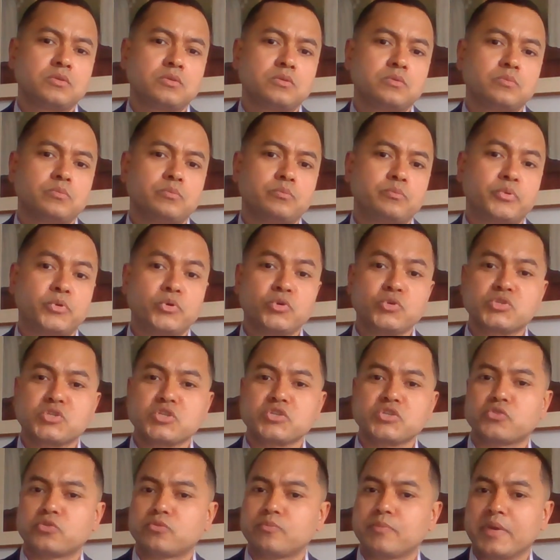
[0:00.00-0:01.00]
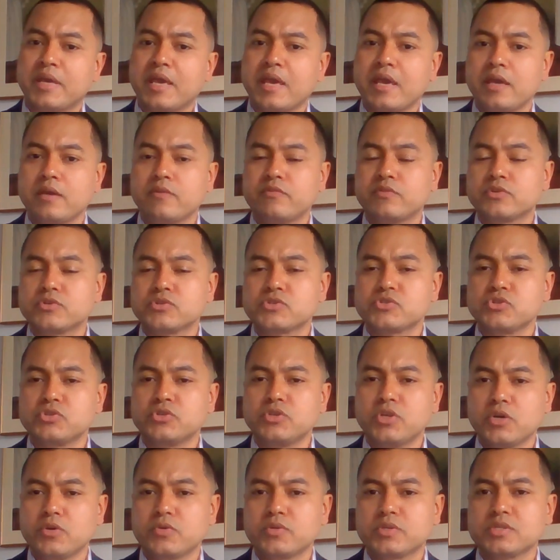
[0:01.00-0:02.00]
bruises or behaviors you
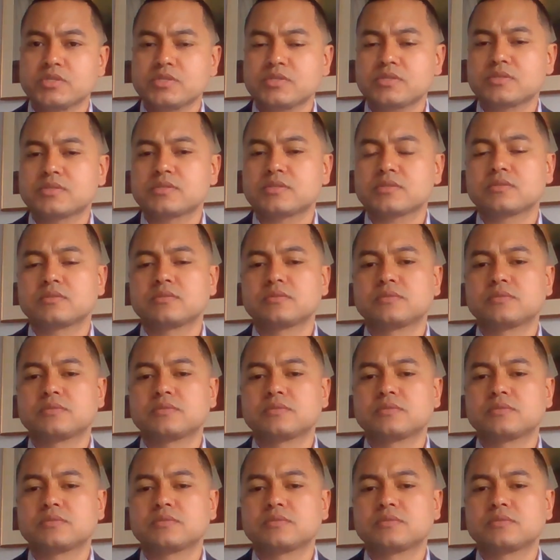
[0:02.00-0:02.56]
noticed,